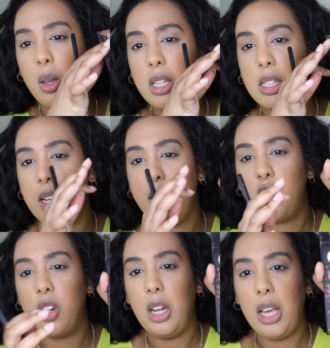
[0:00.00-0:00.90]
it's
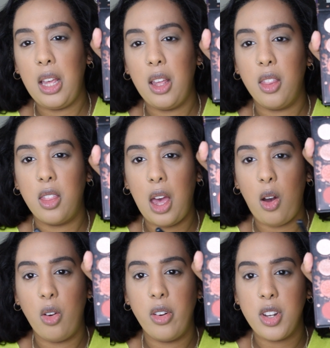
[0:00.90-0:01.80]
literally
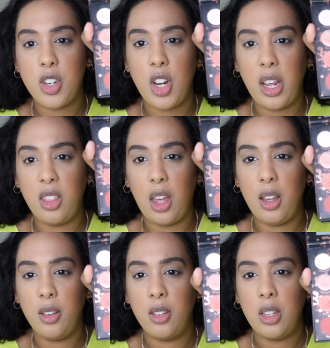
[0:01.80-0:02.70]
that orange shade
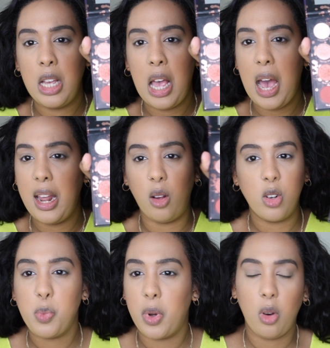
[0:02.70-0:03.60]
there, and I'll
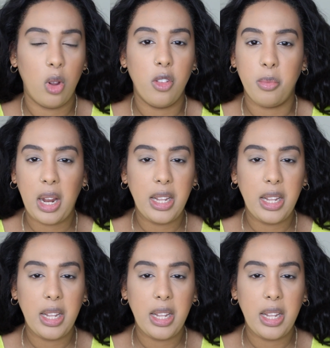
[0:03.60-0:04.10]
just put it all over my